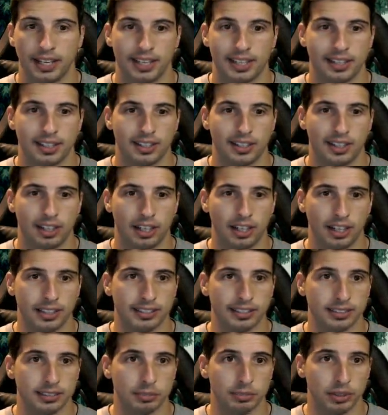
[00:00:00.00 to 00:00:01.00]
Ah, oh,
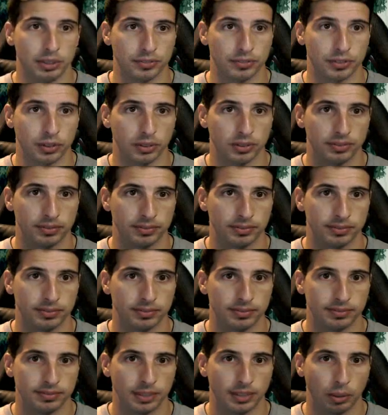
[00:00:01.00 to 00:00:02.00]
this is beautiful.
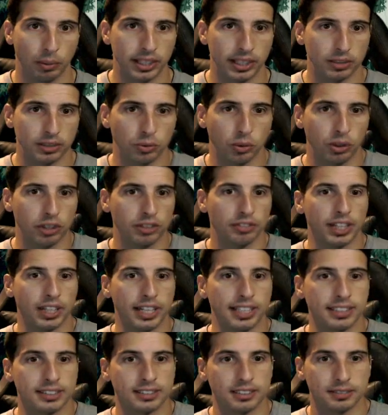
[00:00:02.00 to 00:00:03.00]
Awaken, Warrior of
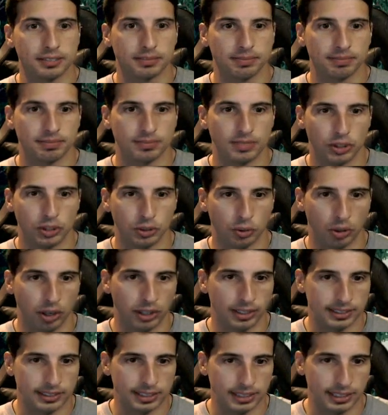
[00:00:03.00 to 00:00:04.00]
Light! You are
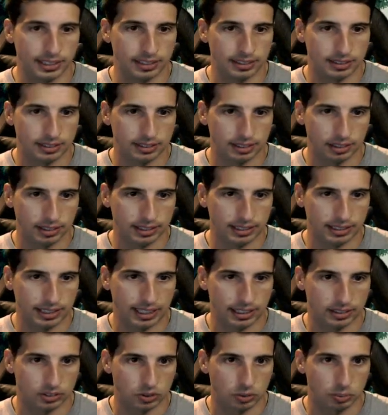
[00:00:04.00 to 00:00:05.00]
indeed. Look at
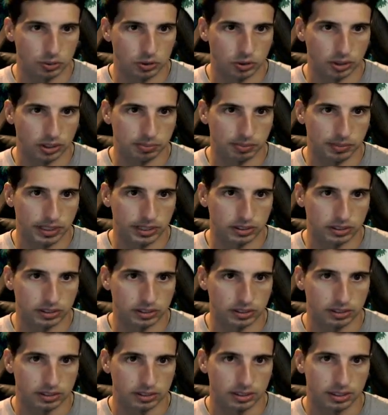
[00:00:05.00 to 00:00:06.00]
that, Super Trust
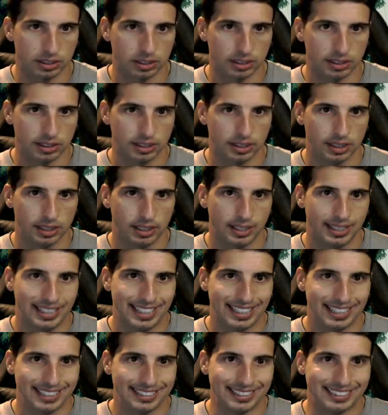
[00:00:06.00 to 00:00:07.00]
Master.
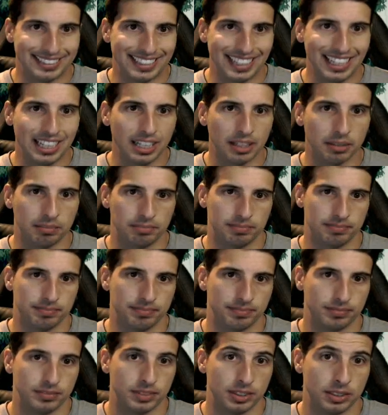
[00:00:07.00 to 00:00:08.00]
Damn!
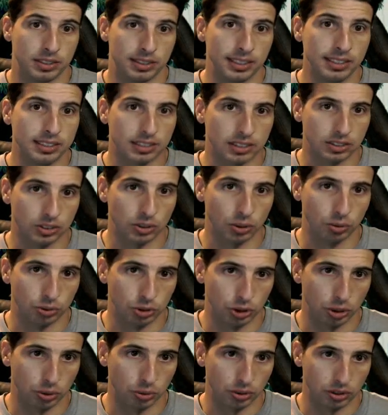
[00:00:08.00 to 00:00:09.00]
This is no
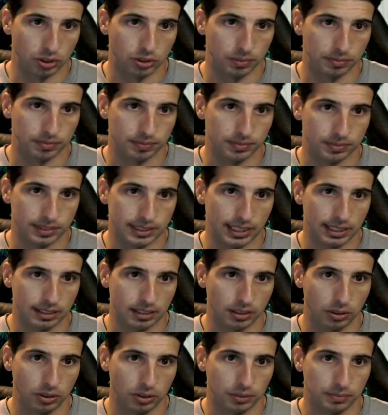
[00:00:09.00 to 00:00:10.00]
joke. Sentinel.